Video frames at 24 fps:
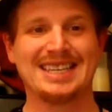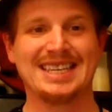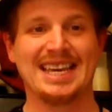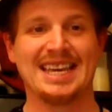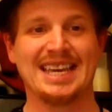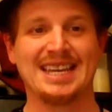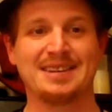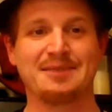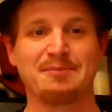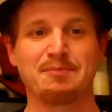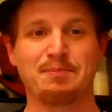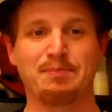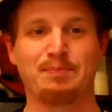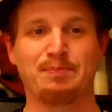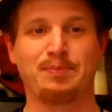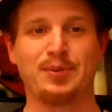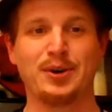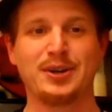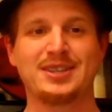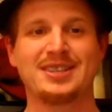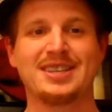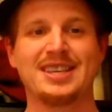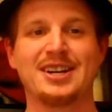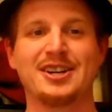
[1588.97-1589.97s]
in
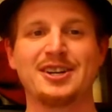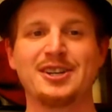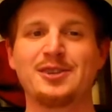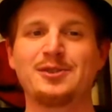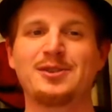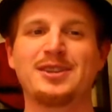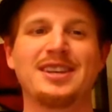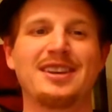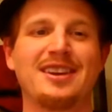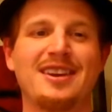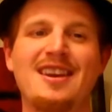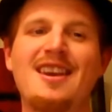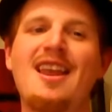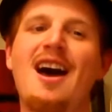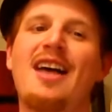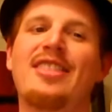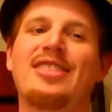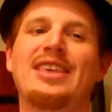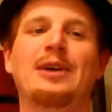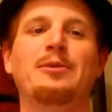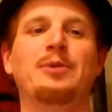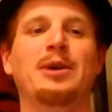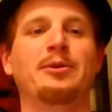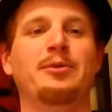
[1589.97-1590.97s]
books that are usually
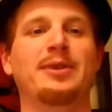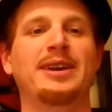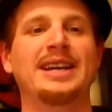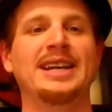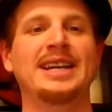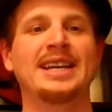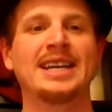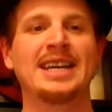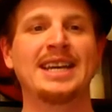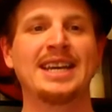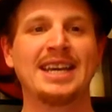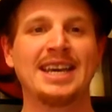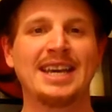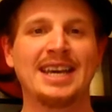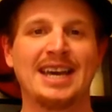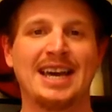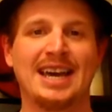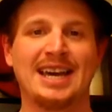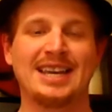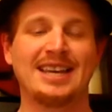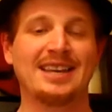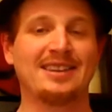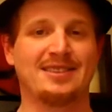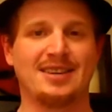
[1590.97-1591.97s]
not that well written.
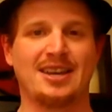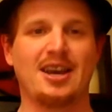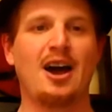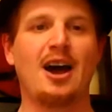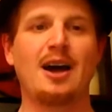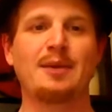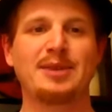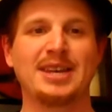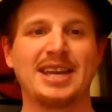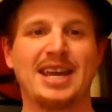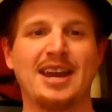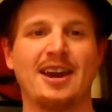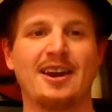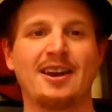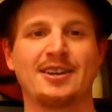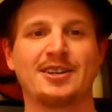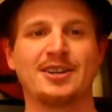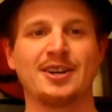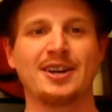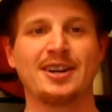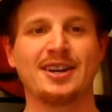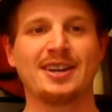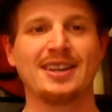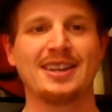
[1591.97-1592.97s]
Uh, it's a common
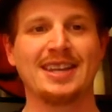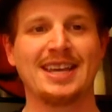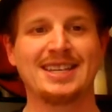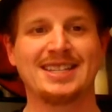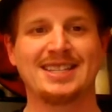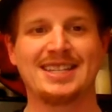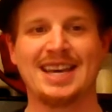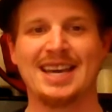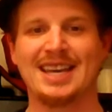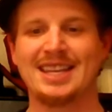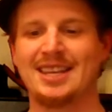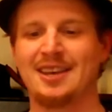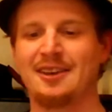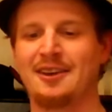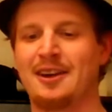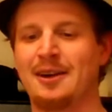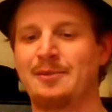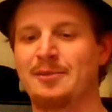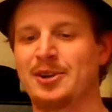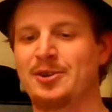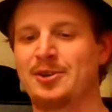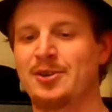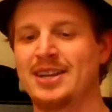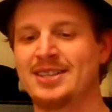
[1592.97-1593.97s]
character that, uh, that you'll
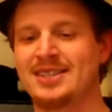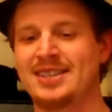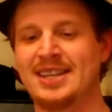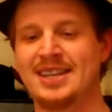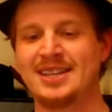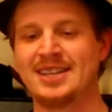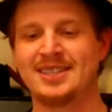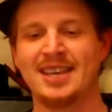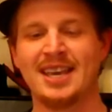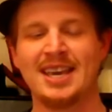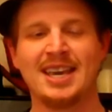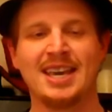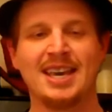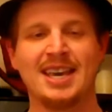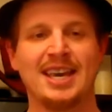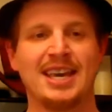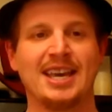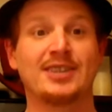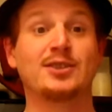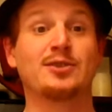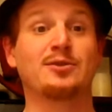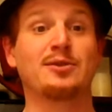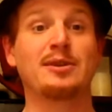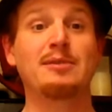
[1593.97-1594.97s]
come across that is
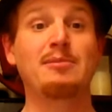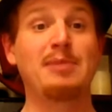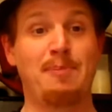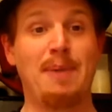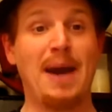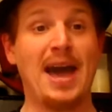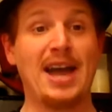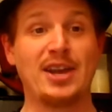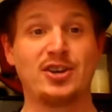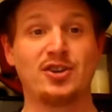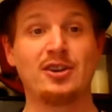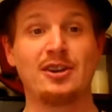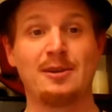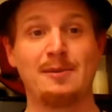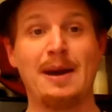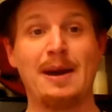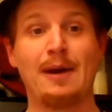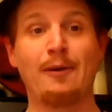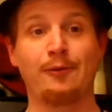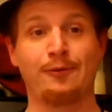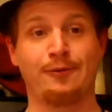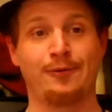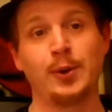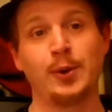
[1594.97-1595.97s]
extremely passionate
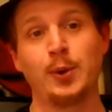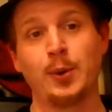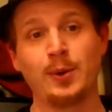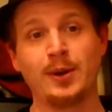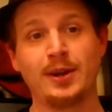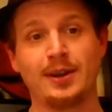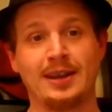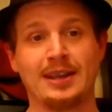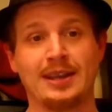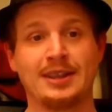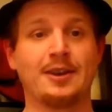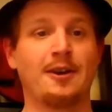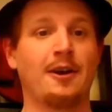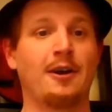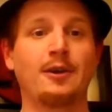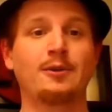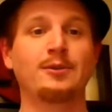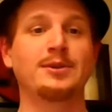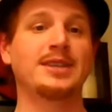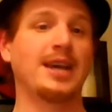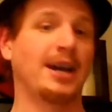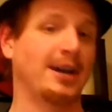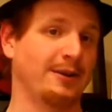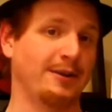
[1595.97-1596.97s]
about food, and they're
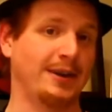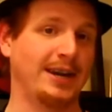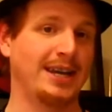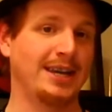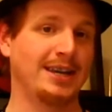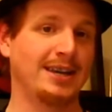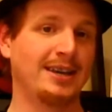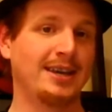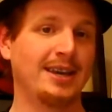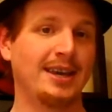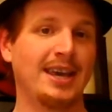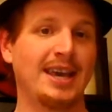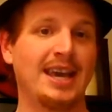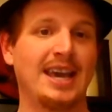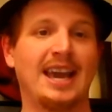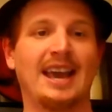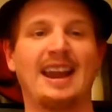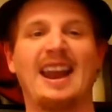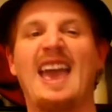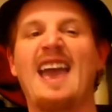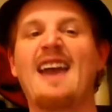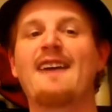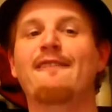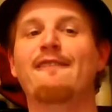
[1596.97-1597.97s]
always hungry.
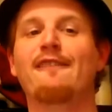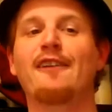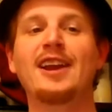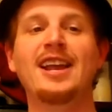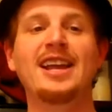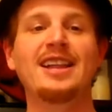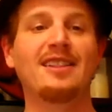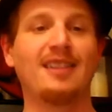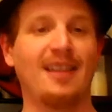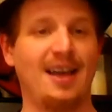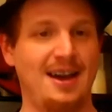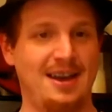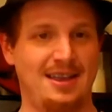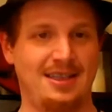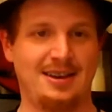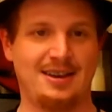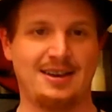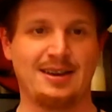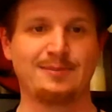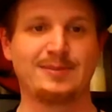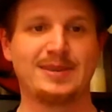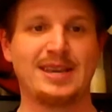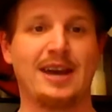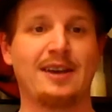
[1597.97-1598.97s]
And every line
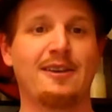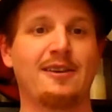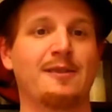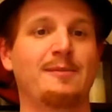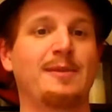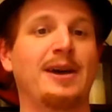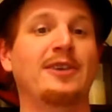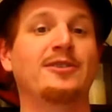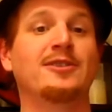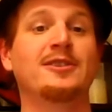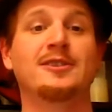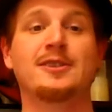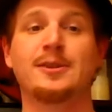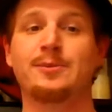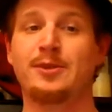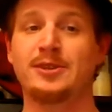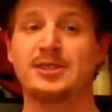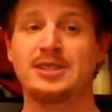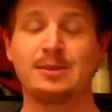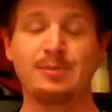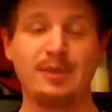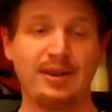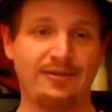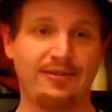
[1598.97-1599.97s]
that comes out of their mouth is
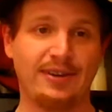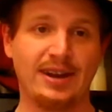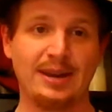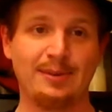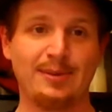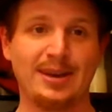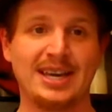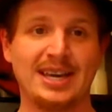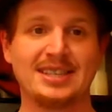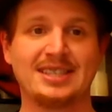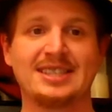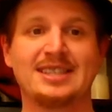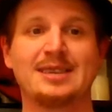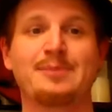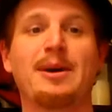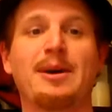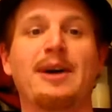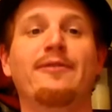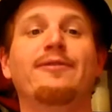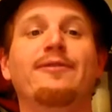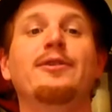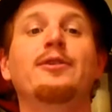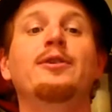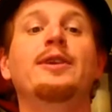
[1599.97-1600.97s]
supposed to be funny because it's
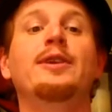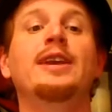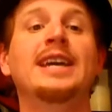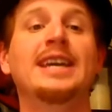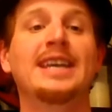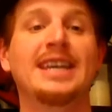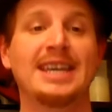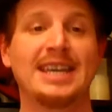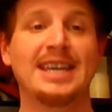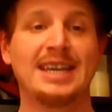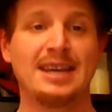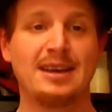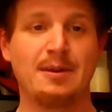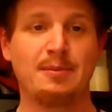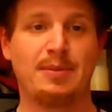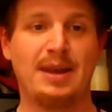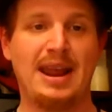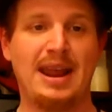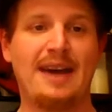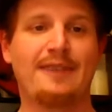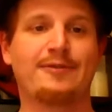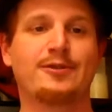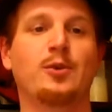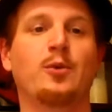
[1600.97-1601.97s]
about food.
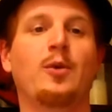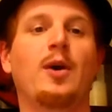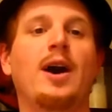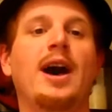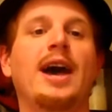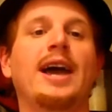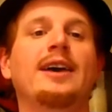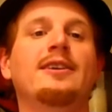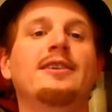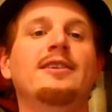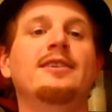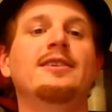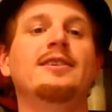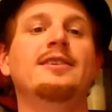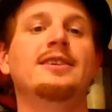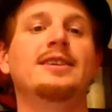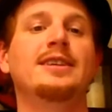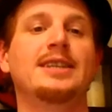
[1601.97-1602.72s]
But after a while,